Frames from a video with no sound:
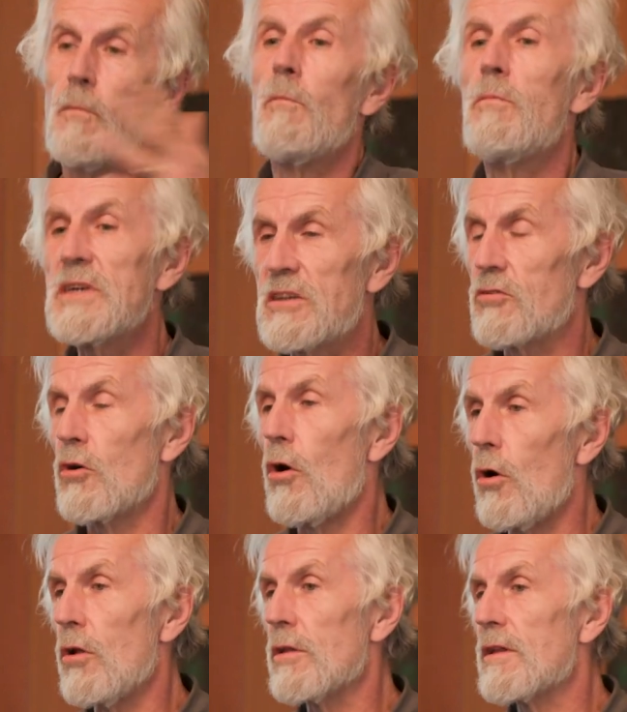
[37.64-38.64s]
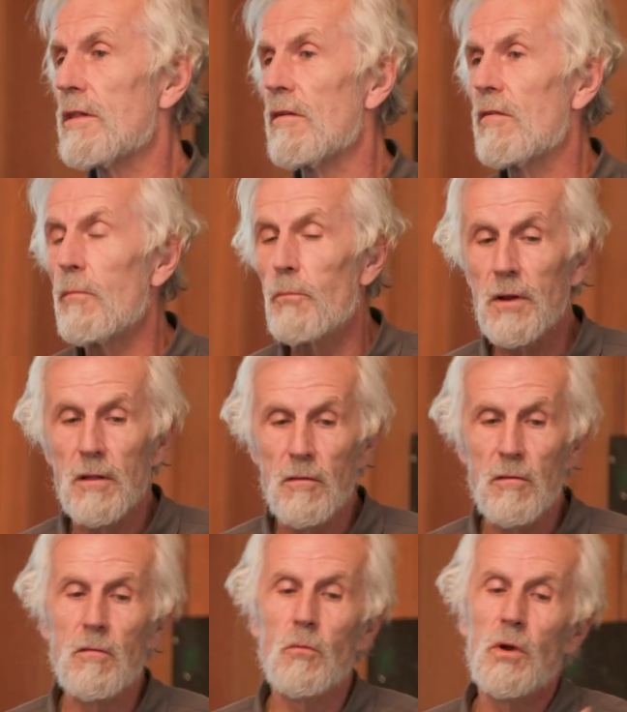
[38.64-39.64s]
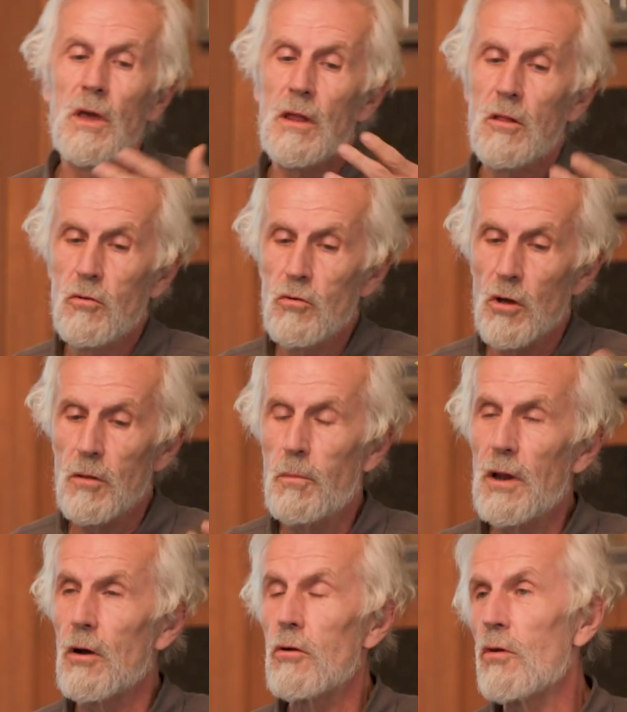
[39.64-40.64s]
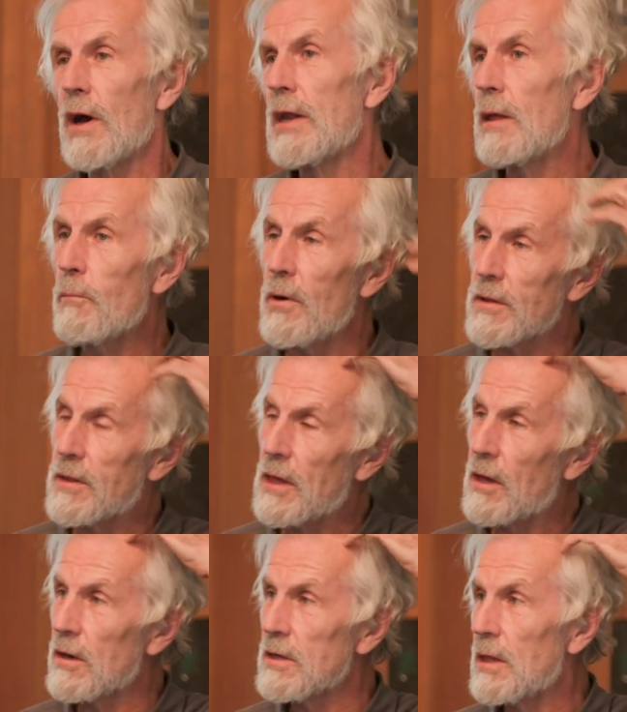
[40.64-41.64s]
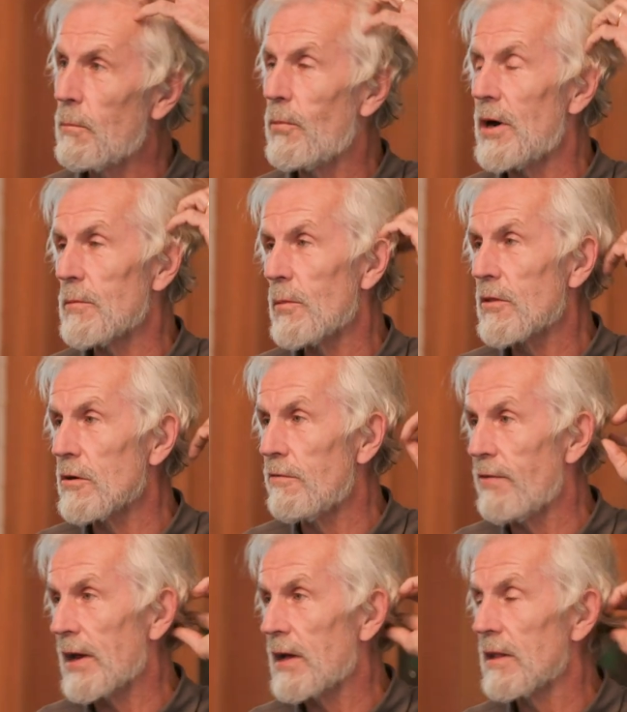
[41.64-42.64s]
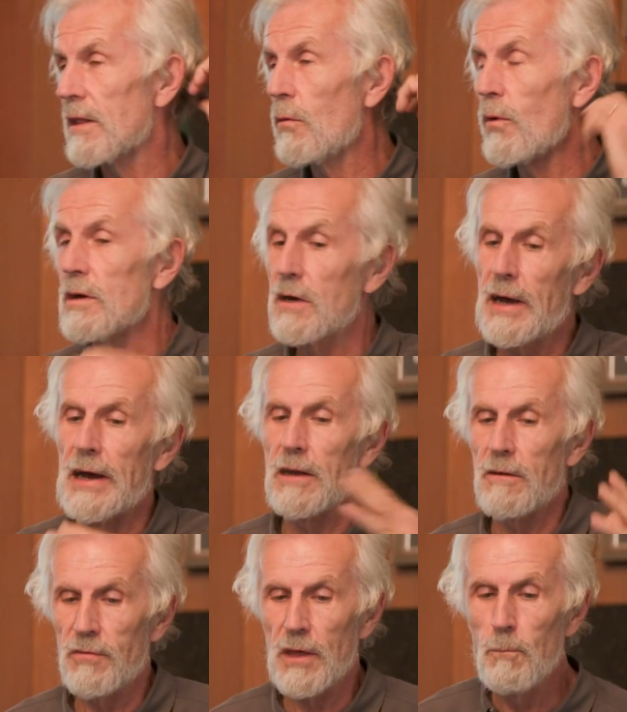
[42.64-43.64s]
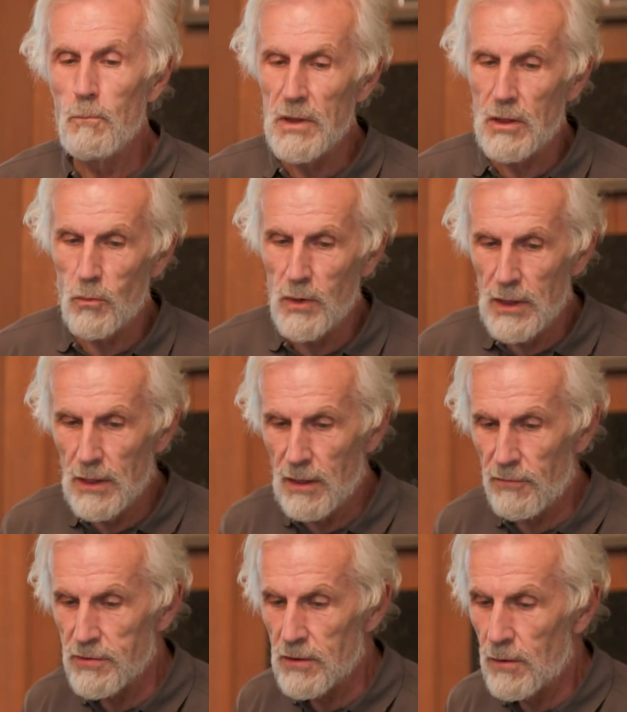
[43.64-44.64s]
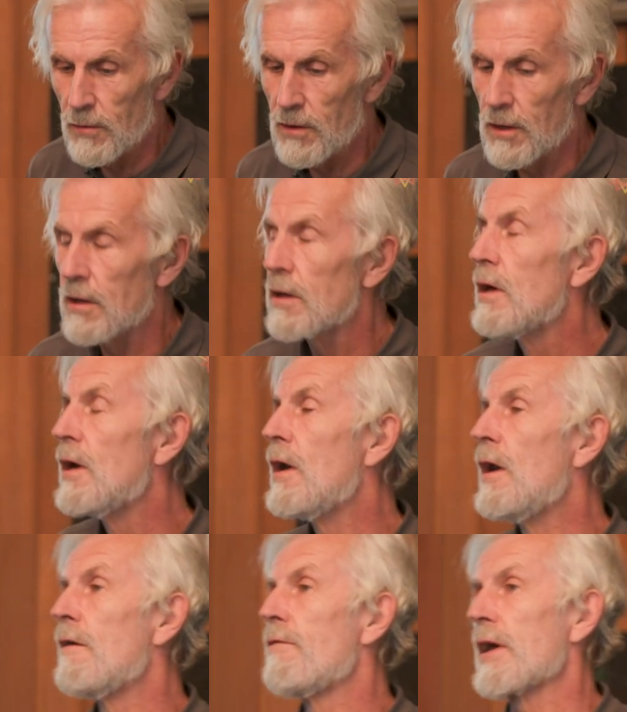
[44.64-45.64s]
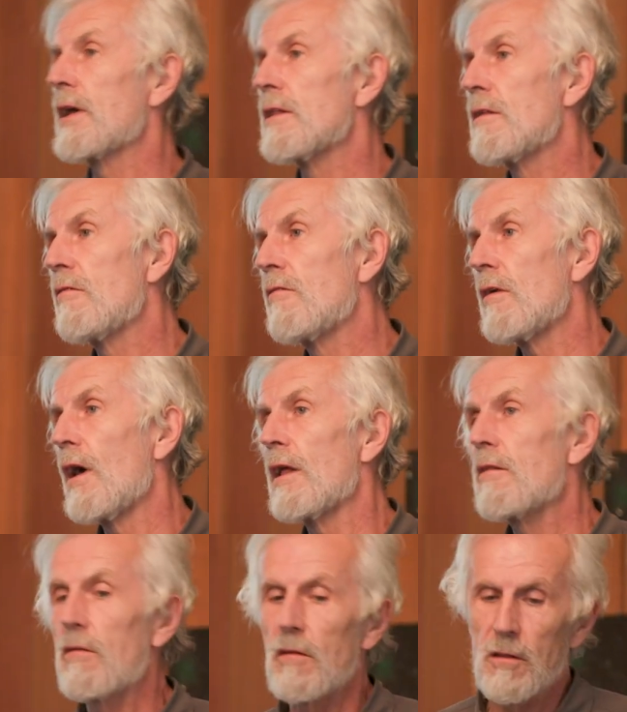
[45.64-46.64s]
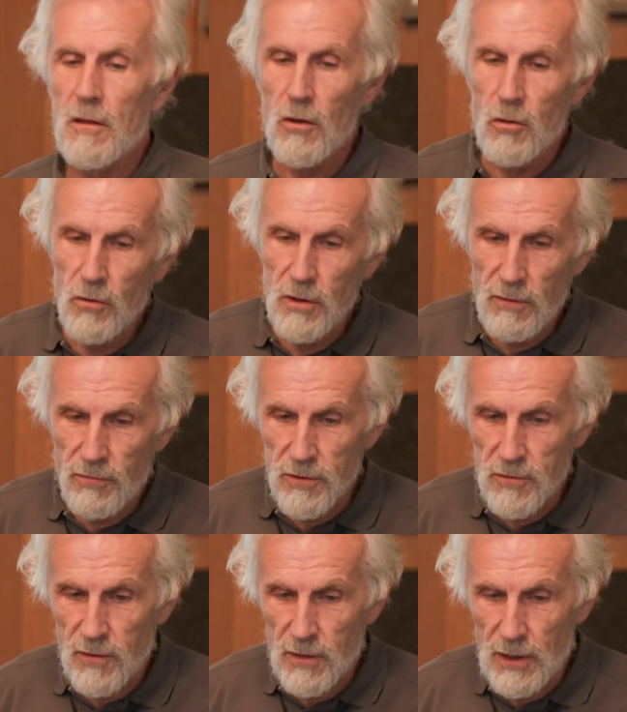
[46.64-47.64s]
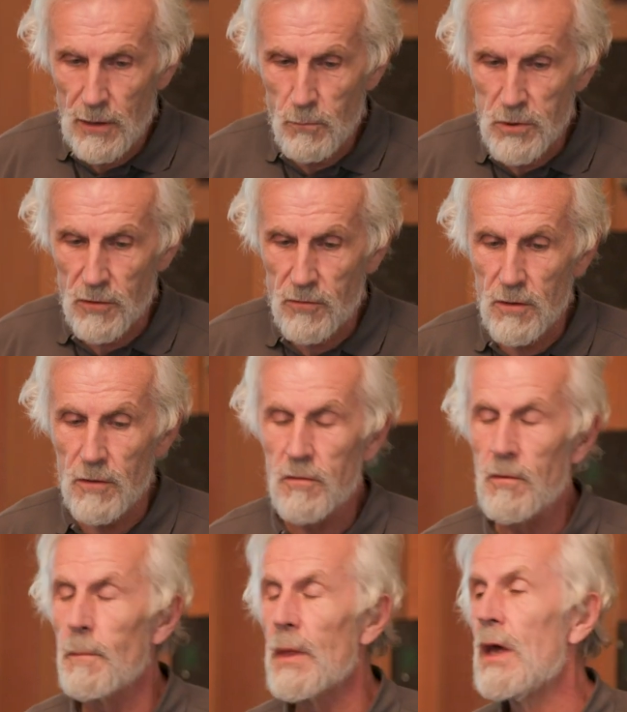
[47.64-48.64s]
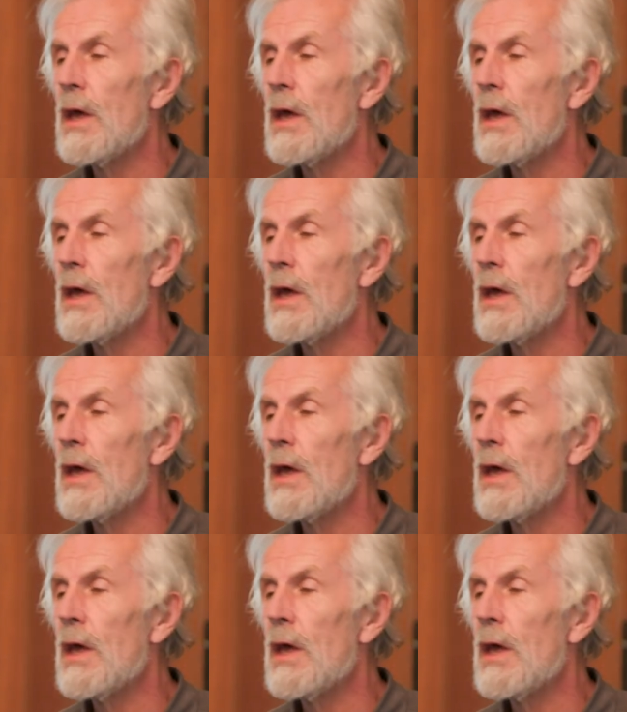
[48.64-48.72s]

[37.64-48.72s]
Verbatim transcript: bridge all the disciplines. We do not belong to any particular department or faculty. We are kind of in between different uh, faculties at the university in Brussels.